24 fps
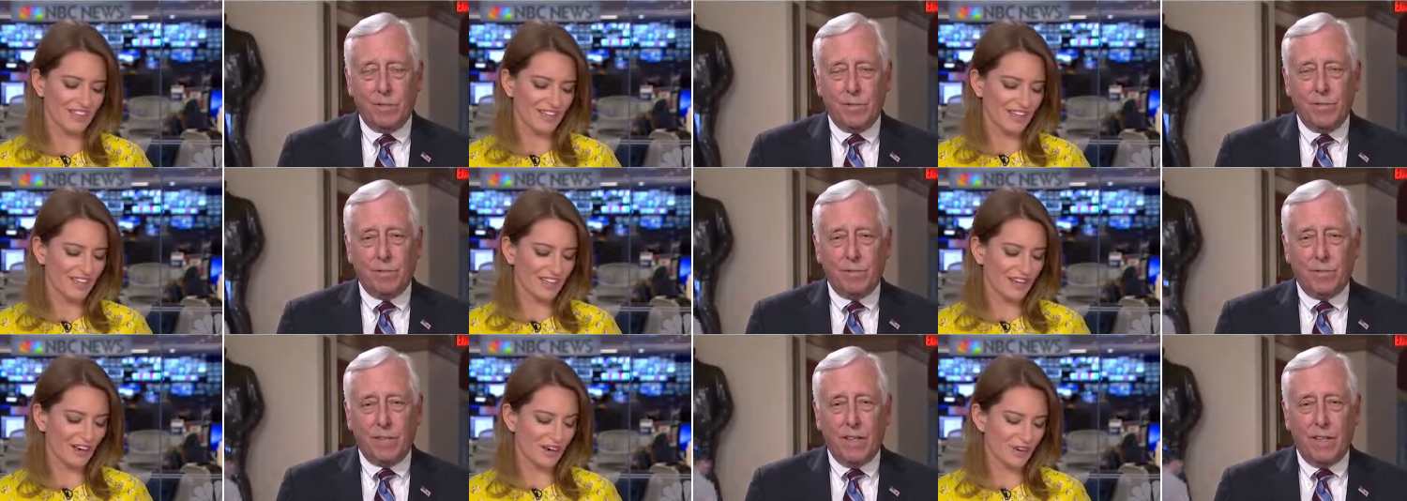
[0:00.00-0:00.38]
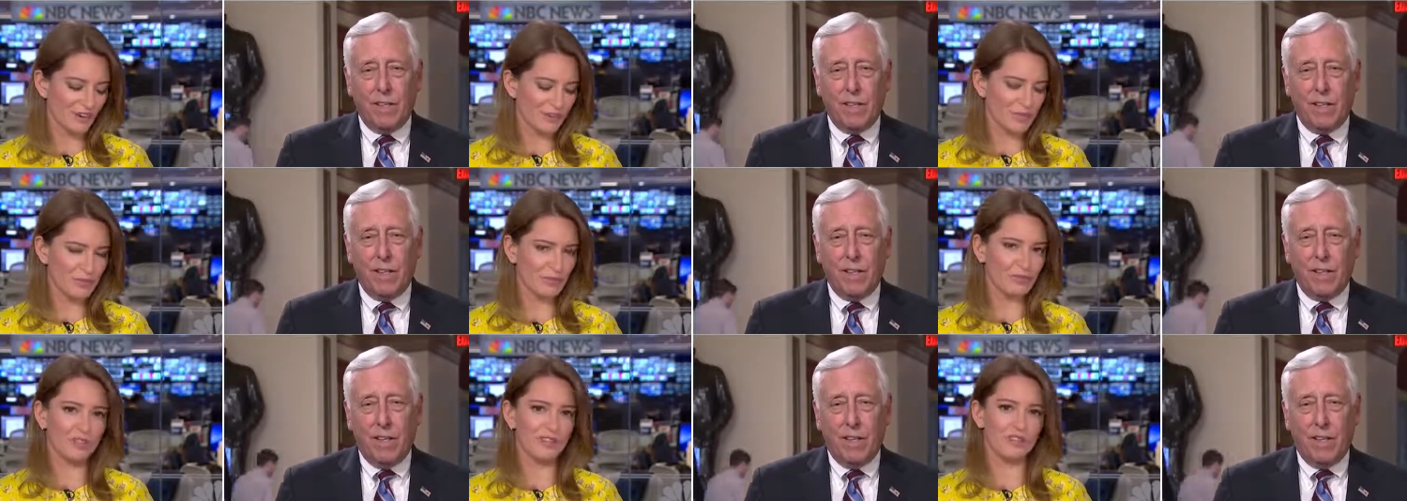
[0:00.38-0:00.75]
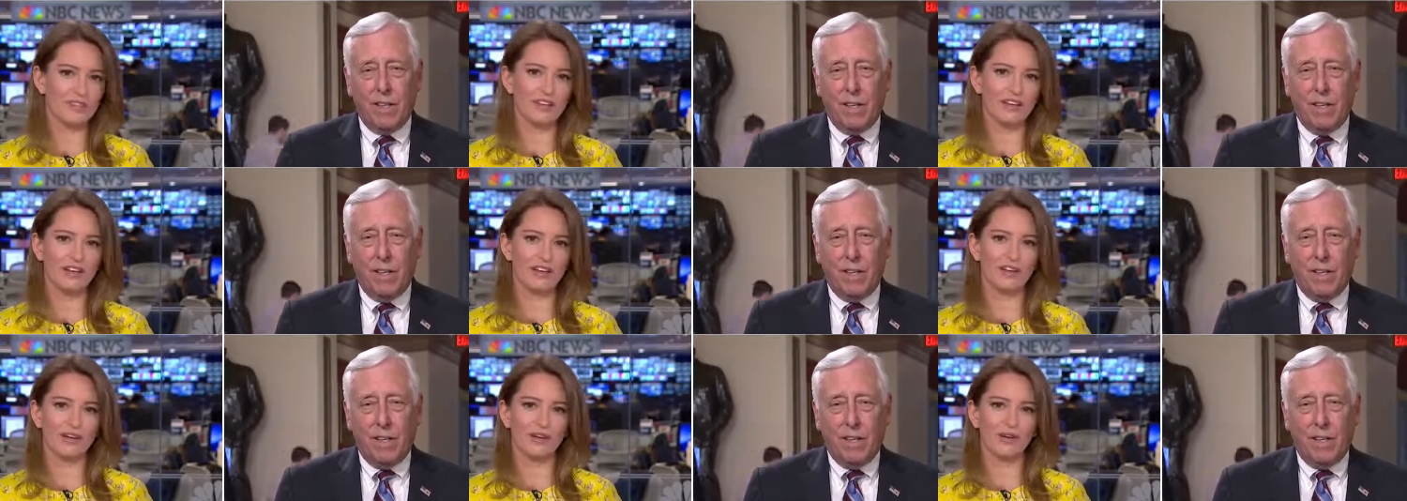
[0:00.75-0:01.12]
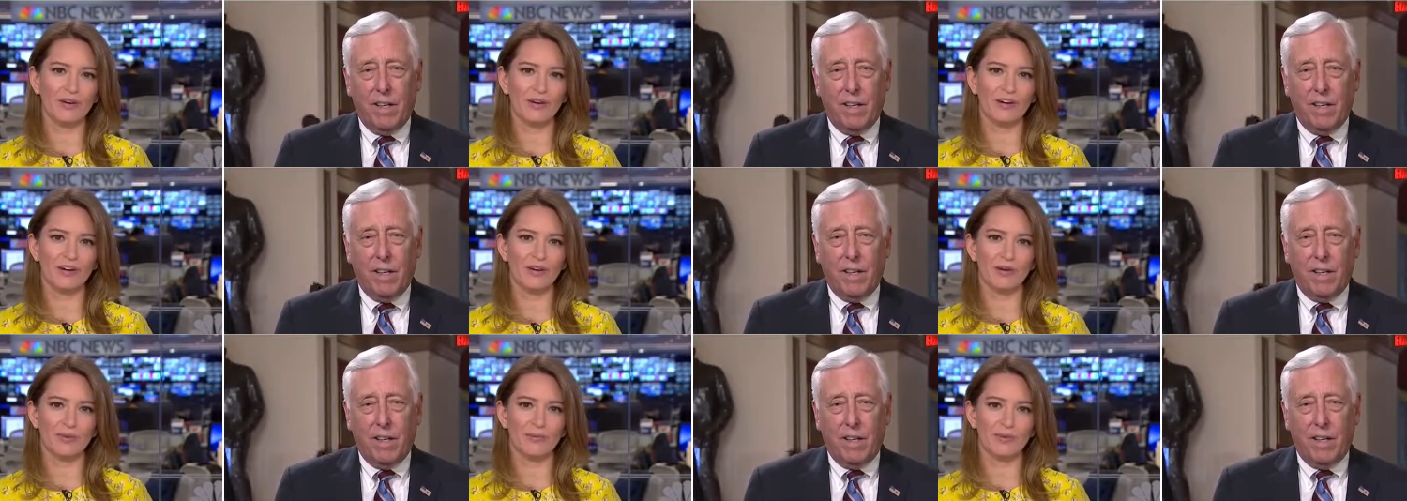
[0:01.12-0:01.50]
Speaker 1: Congressman Steny
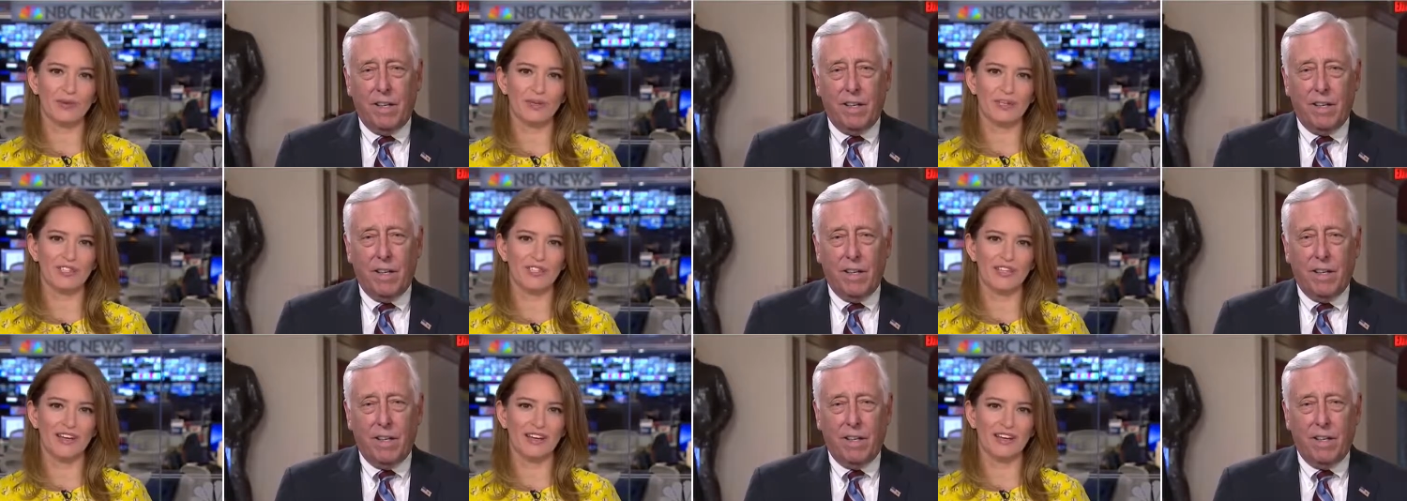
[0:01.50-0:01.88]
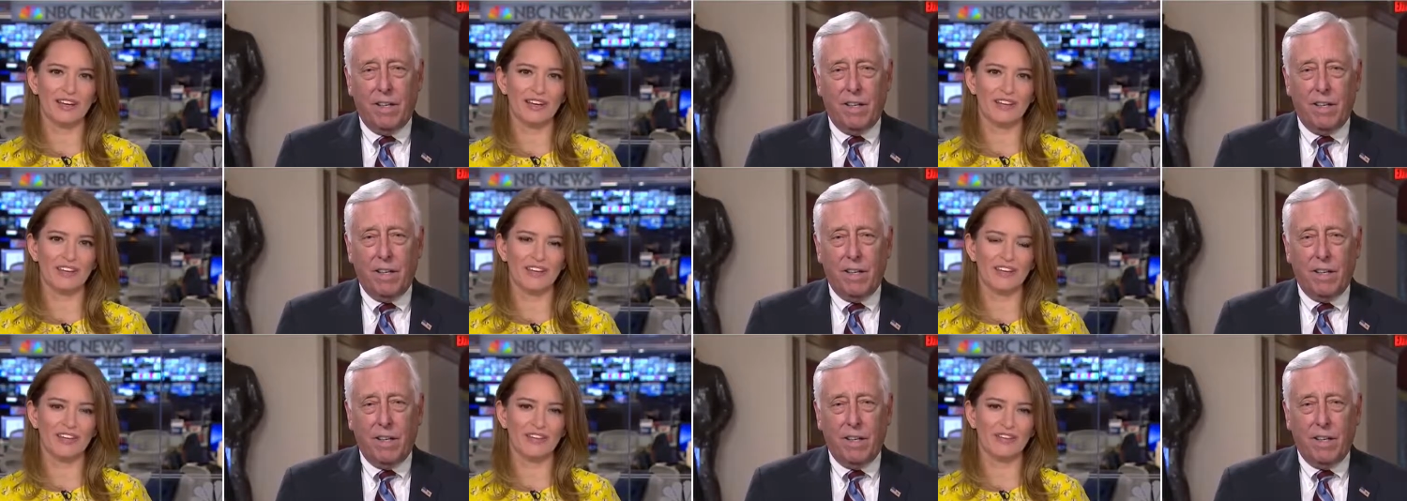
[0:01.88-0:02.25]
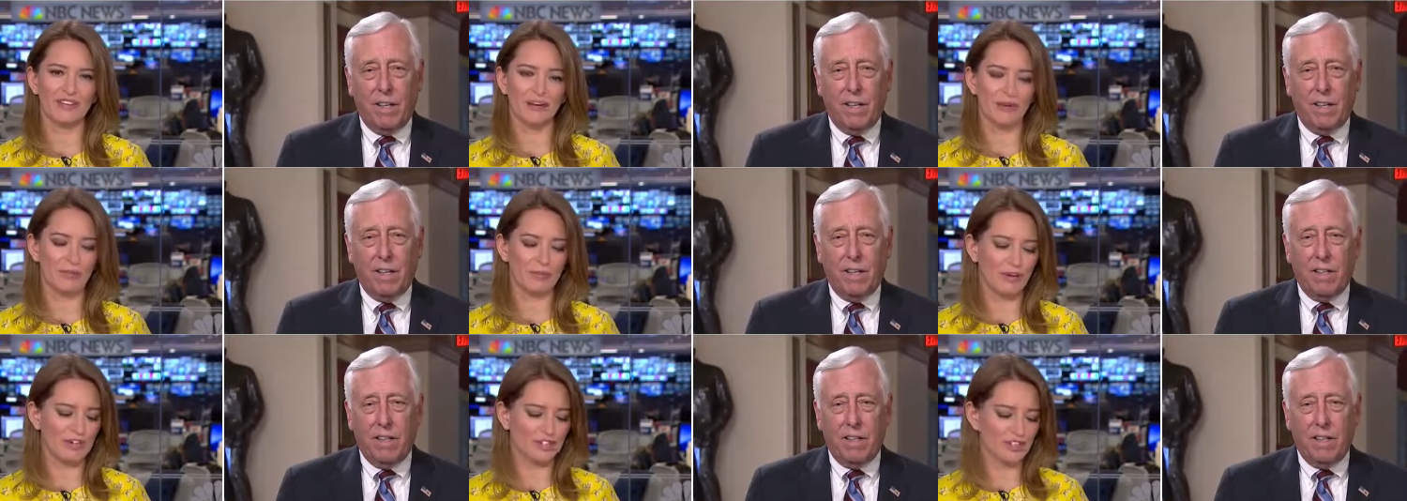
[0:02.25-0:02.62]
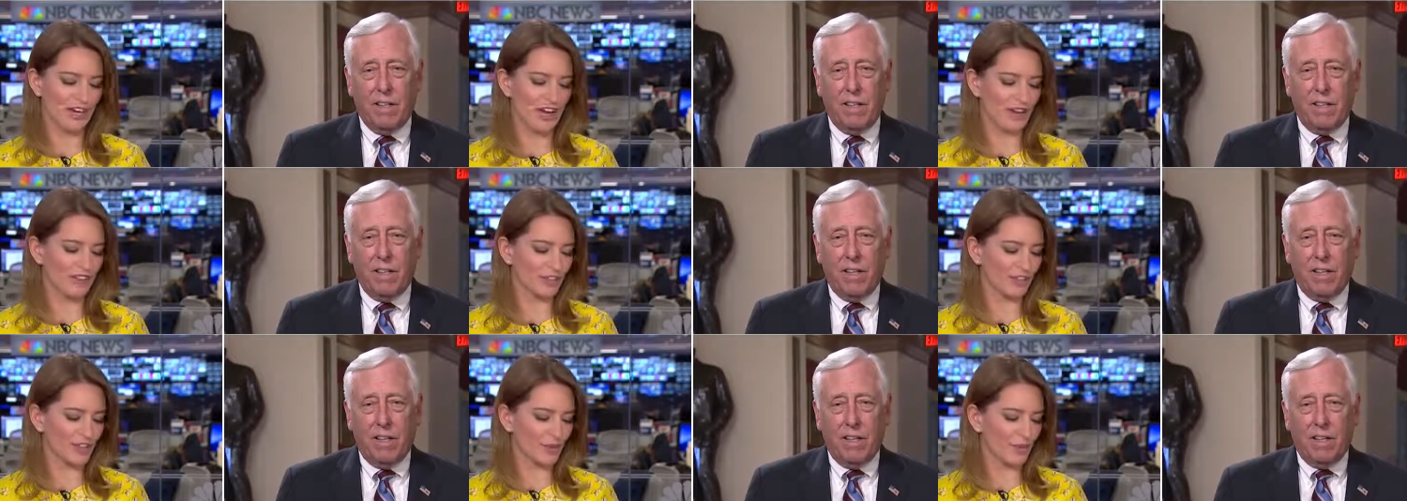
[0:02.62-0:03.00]
Hoyer, appreciate it. Thank you very much,
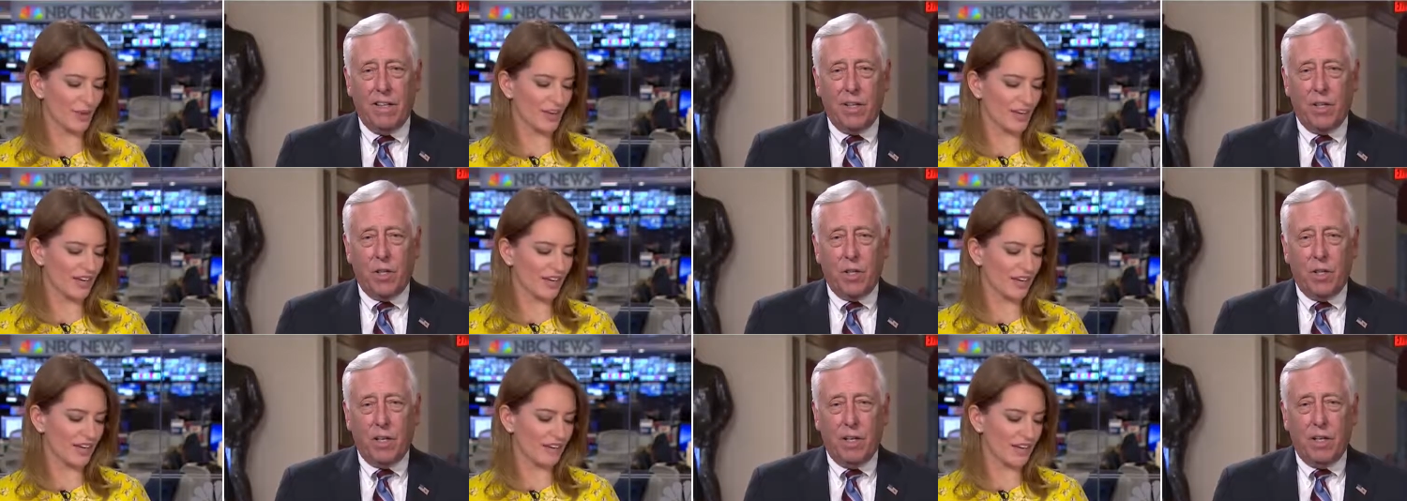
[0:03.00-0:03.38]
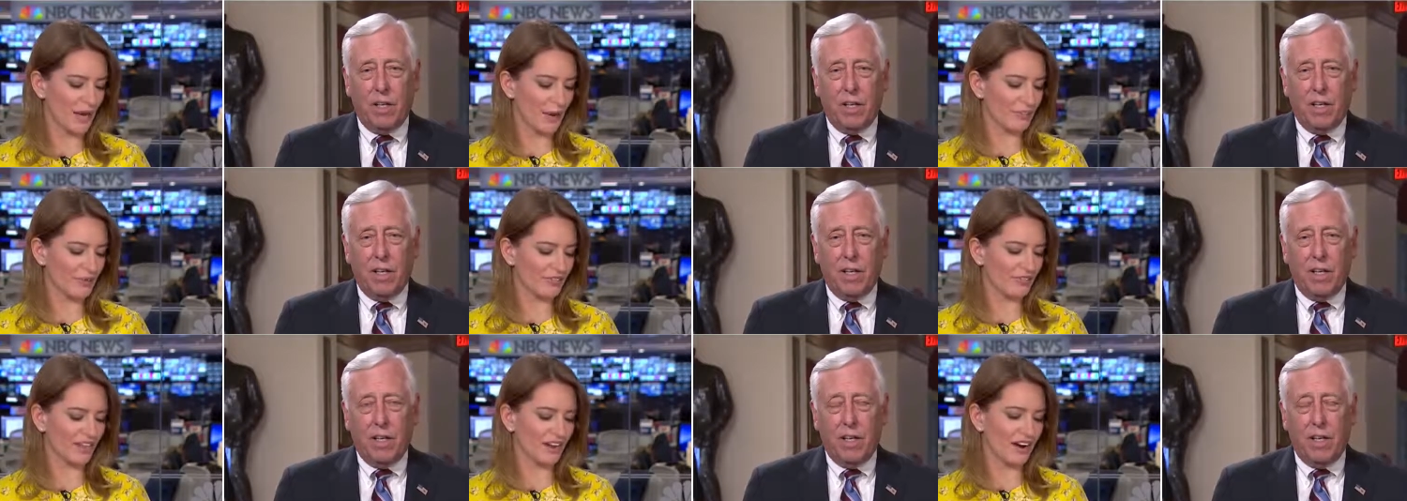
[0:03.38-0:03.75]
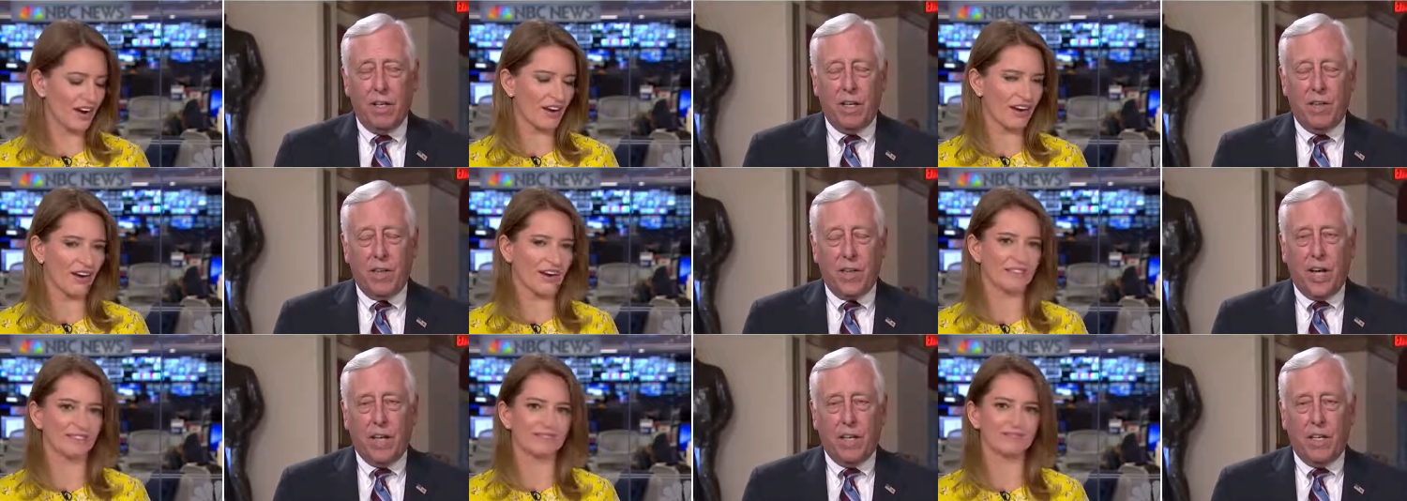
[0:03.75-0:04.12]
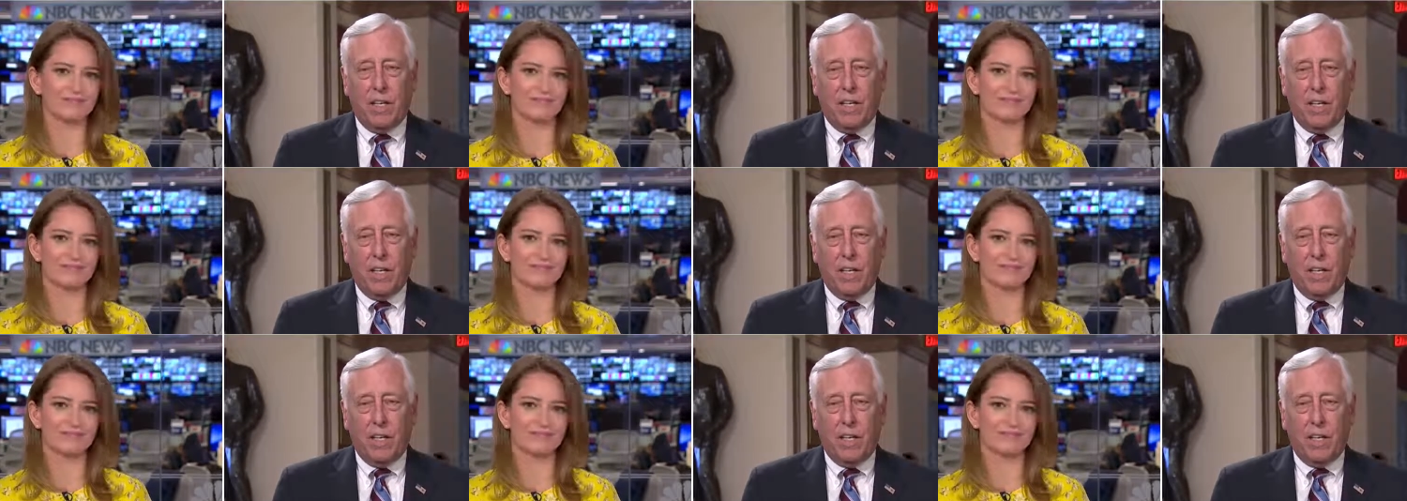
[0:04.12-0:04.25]
and have a good weekend. Happy Friday. Thank,